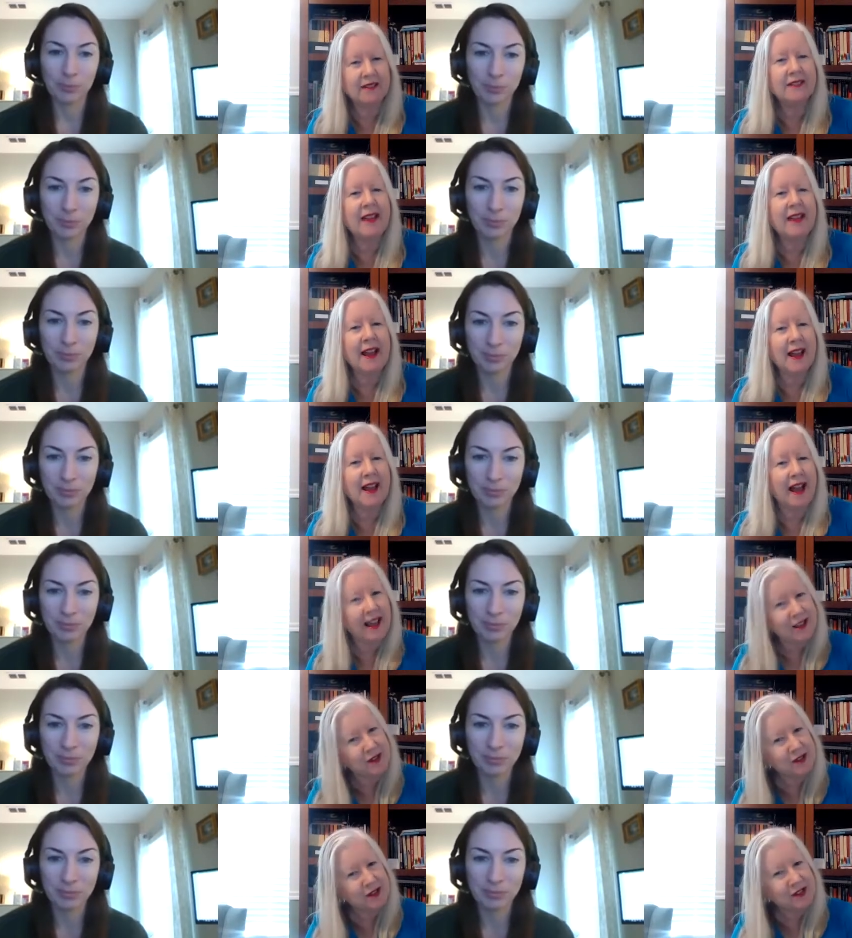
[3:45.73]
Speaker 1: Yeah, I
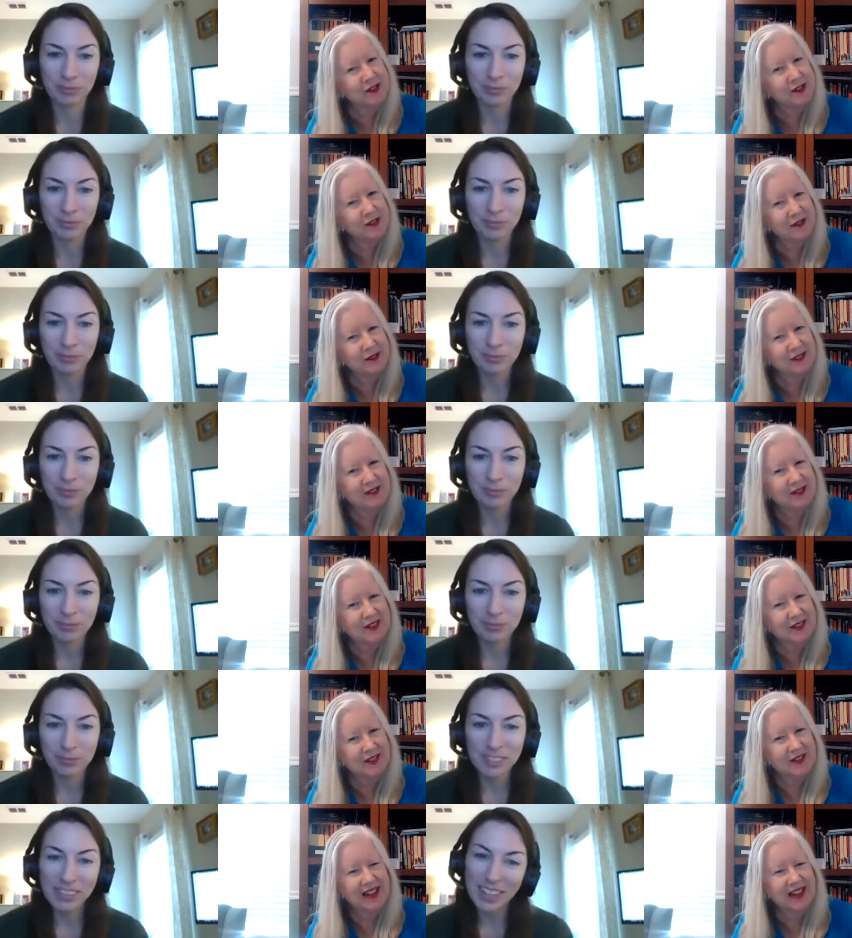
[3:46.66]
used to lived in
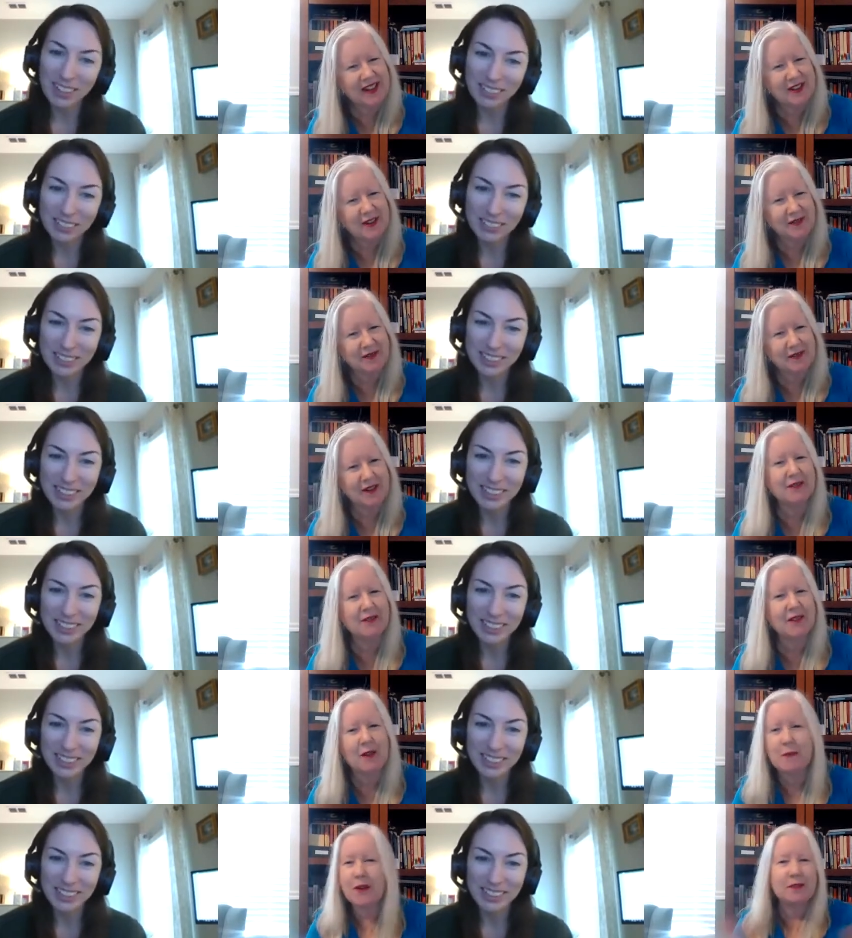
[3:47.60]
ah. Orlando.
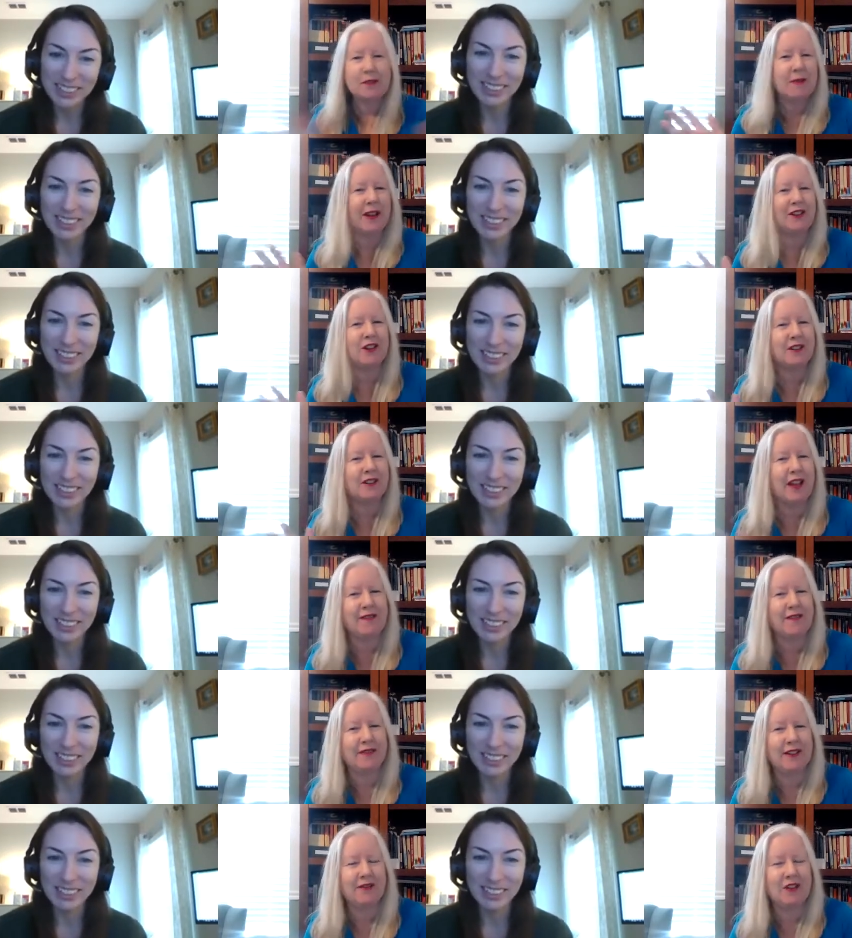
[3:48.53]
Ah. most of my adult life
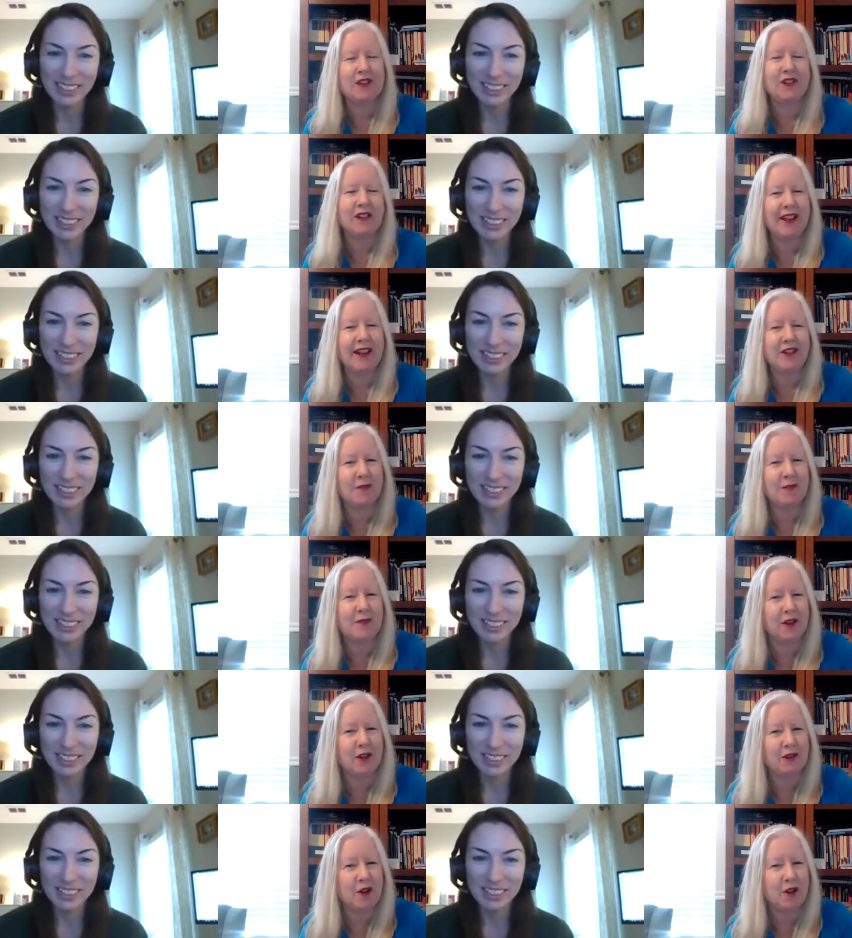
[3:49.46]
lived in Orlando. I'm in
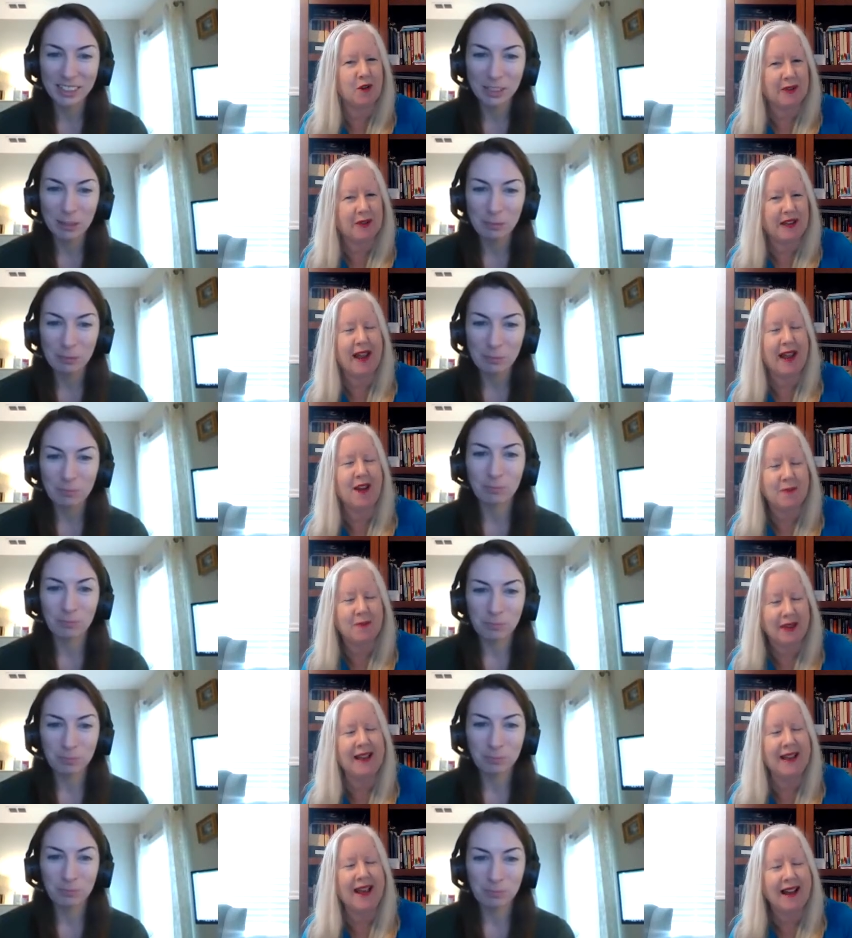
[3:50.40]
Oklahoma now, but
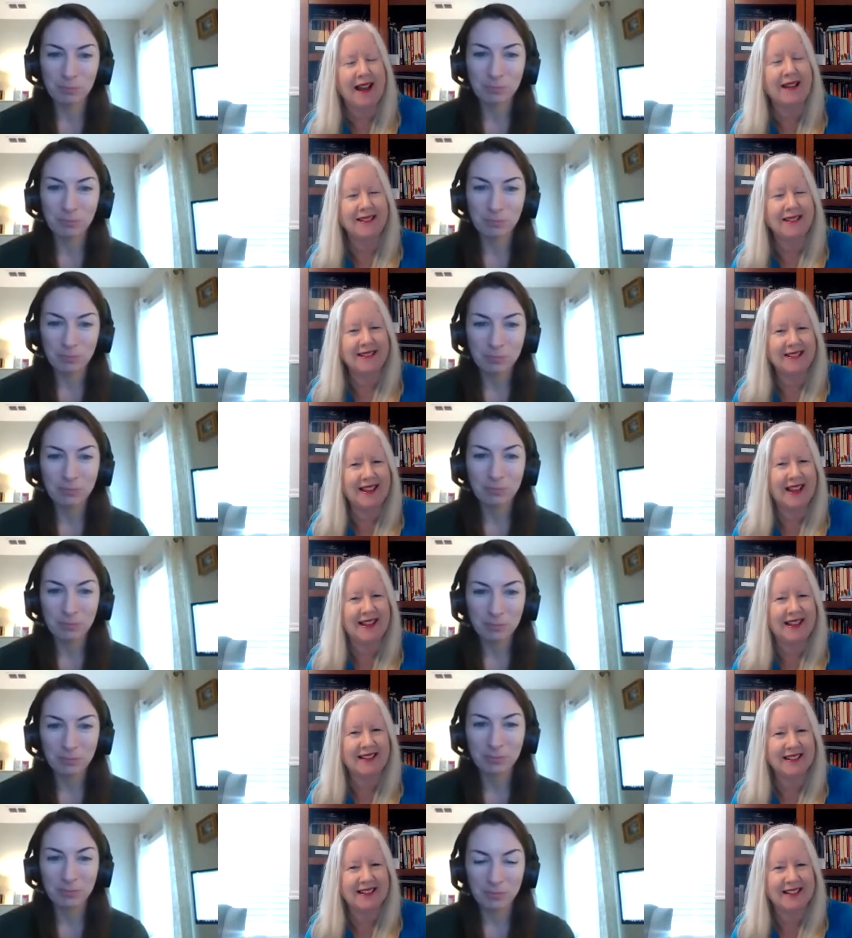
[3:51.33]
yeah,
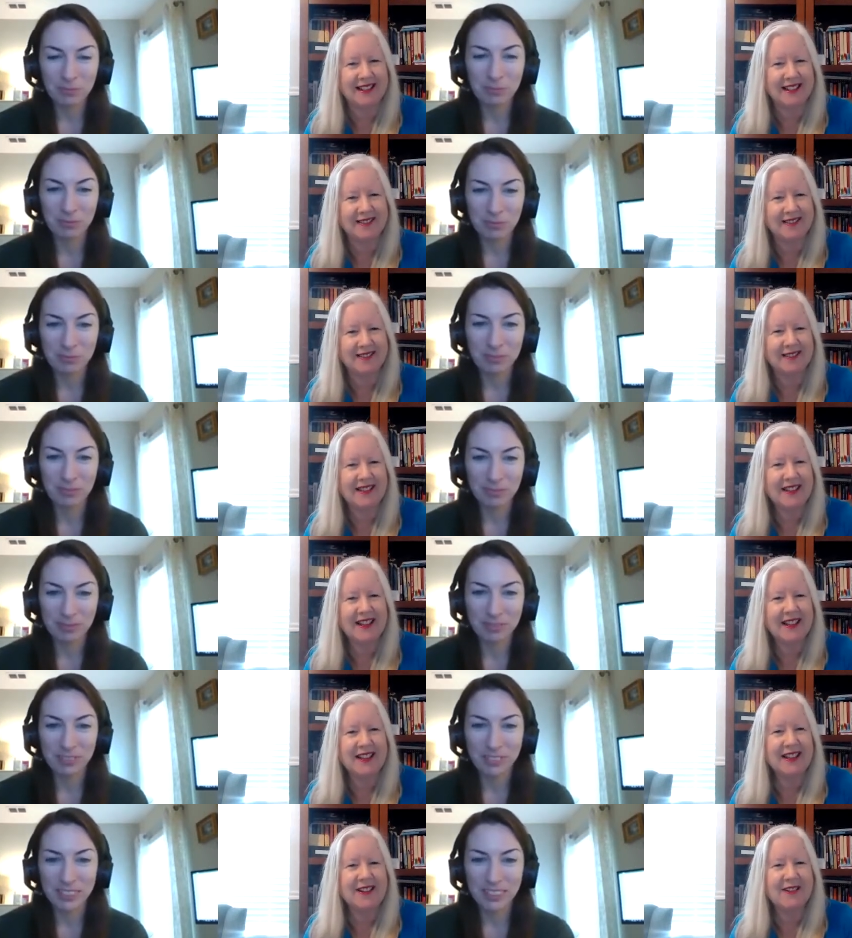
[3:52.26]
yeah. So
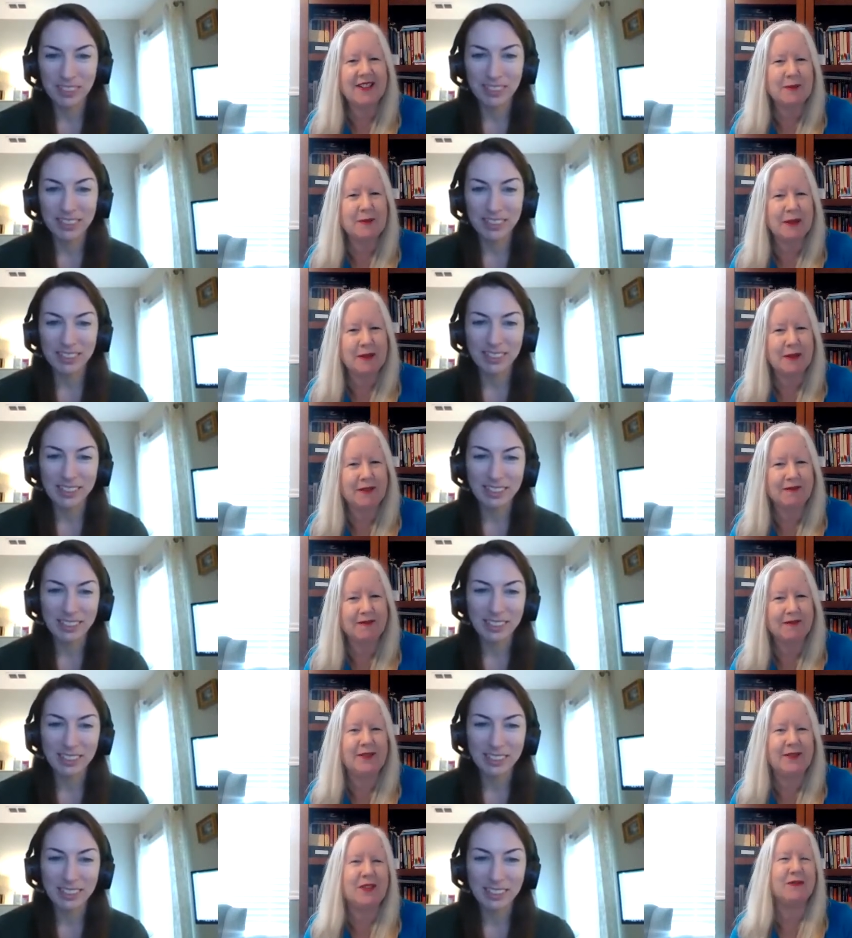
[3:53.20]
always makes me
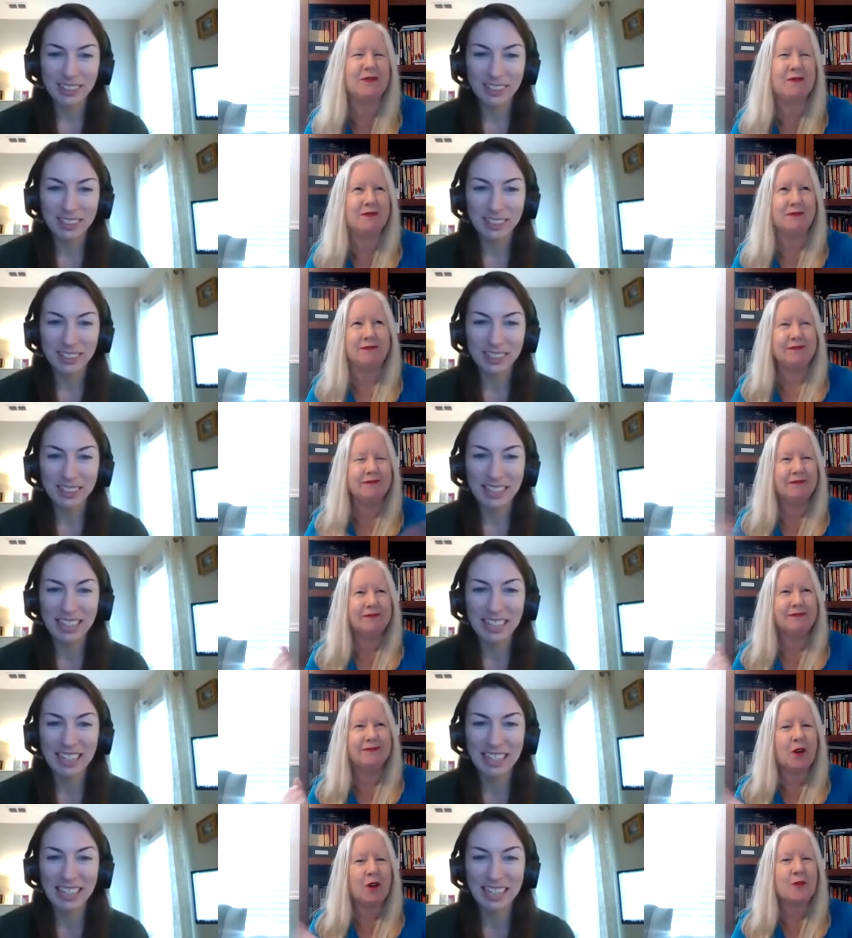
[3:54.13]
feel
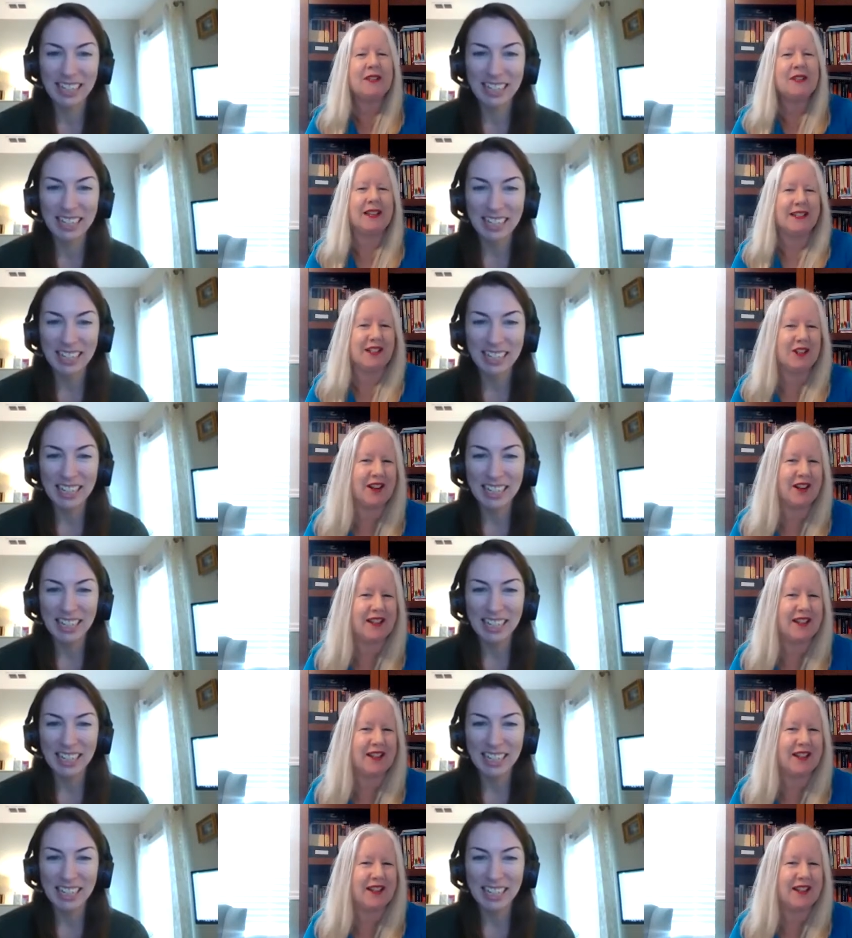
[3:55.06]
homesick to talk to